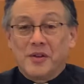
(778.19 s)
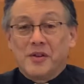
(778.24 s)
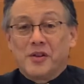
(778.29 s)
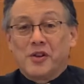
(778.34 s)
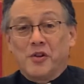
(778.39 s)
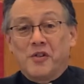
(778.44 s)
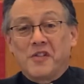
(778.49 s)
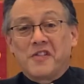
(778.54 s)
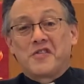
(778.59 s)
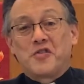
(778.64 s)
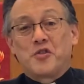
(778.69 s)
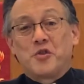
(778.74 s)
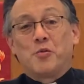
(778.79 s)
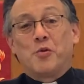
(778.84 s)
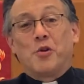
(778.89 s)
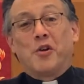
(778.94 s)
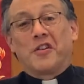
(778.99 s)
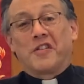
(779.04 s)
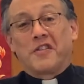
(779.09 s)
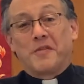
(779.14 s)
Those two
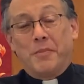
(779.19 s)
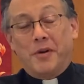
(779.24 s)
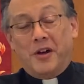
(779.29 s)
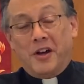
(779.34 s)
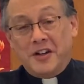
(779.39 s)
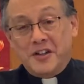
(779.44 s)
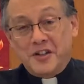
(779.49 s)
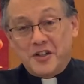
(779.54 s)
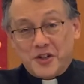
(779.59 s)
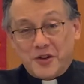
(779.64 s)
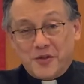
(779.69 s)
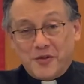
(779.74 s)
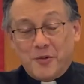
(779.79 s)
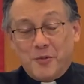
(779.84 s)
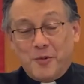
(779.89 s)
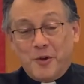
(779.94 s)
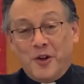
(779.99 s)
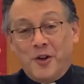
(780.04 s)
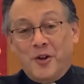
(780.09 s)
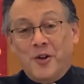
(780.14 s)
works, Bondage of the
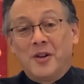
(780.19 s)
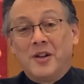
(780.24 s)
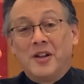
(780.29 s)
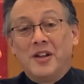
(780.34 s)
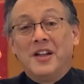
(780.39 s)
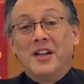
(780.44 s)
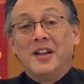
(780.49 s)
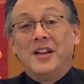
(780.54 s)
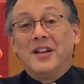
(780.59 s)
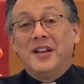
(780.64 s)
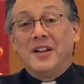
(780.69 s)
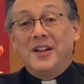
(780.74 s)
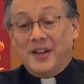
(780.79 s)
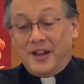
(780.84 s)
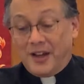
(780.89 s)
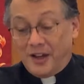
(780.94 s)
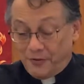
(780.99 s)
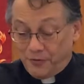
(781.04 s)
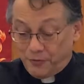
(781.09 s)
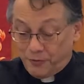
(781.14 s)
Will
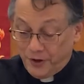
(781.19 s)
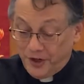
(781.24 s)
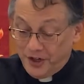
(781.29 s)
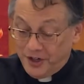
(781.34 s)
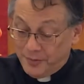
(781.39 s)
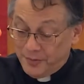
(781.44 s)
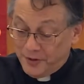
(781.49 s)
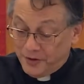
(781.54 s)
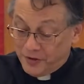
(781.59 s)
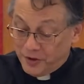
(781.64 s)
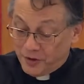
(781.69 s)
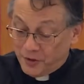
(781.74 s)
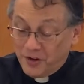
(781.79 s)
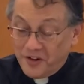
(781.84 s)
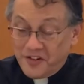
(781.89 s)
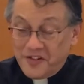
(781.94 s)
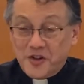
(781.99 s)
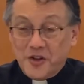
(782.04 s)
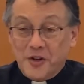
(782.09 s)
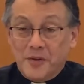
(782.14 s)
and Freedom of the
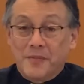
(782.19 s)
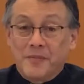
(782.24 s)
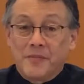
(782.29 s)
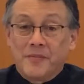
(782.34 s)
Christian.